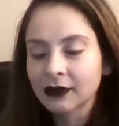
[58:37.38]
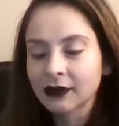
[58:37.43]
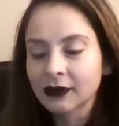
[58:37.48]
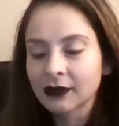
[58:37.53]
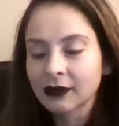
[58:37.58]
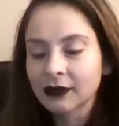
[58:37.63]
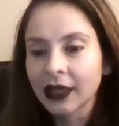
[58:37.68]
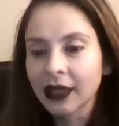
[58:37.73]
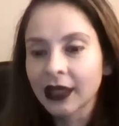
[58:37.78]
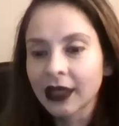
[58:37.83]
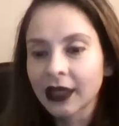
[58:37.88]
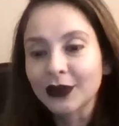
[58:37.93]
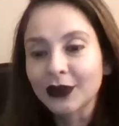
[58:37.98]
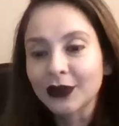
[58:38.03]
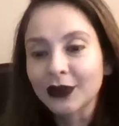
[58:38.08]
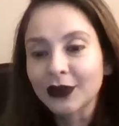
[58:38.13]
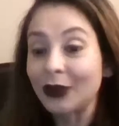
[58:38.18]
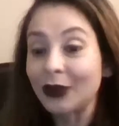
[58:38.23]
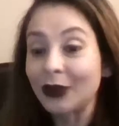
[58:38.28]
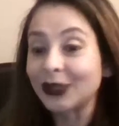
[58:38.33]
like it
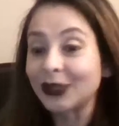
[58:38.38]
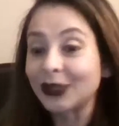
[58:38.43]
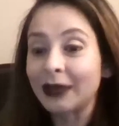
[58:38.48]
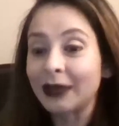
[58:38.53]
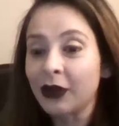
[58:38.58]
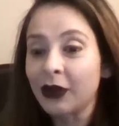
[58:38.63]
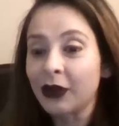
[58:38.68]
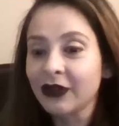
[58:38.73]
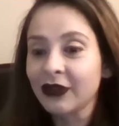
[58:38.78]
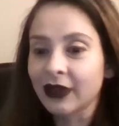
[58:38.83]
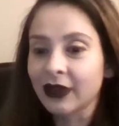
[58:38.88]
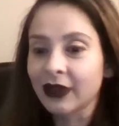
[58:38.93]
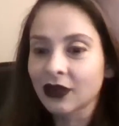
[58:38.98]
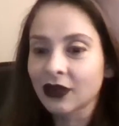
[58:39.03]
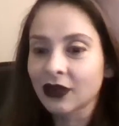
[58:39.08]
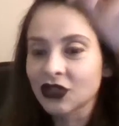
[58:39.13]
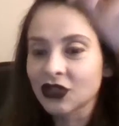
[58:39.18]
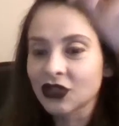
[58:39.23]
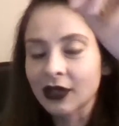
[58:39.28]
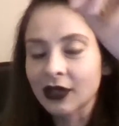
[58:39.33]
was like perfect
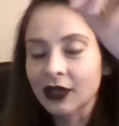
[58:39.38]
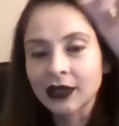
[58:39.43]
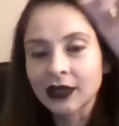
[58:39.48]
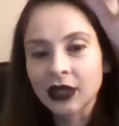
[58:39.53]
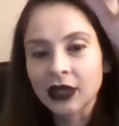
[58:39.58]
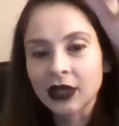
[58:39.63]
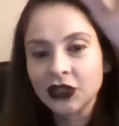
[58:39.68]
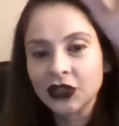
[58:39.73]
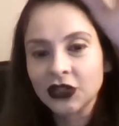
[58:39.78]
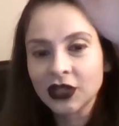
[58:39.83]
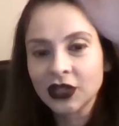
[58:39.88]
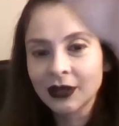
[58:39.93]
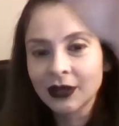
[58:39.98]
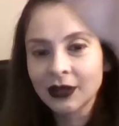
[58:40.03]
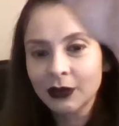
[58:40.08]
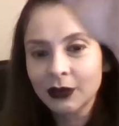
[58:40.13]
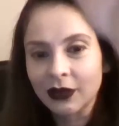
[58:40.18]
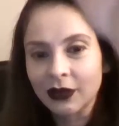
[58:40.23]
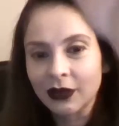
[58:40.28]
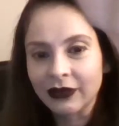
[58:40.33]
because she like touched it and
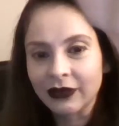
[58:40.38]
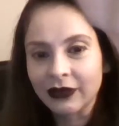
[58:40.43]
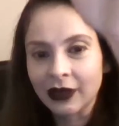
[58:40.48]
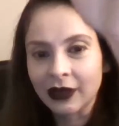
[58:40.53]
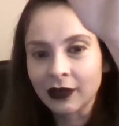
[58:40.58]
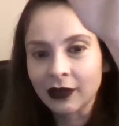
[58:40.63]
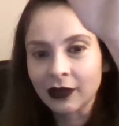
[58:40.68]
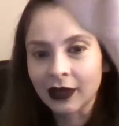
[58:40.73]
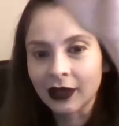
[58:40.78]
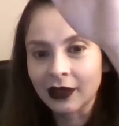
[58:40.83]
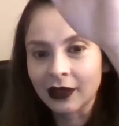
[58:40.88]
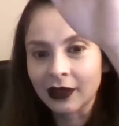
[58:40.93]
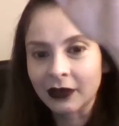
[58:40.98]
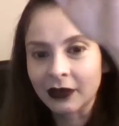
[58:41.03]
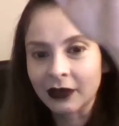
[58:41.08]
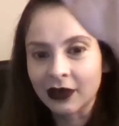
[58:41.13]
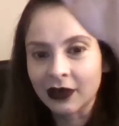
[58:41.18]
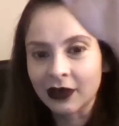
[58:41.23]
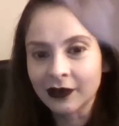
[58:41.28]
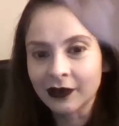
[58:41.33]
put her finger like in the
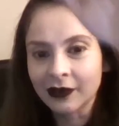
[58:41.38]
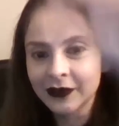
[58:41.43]
barrel.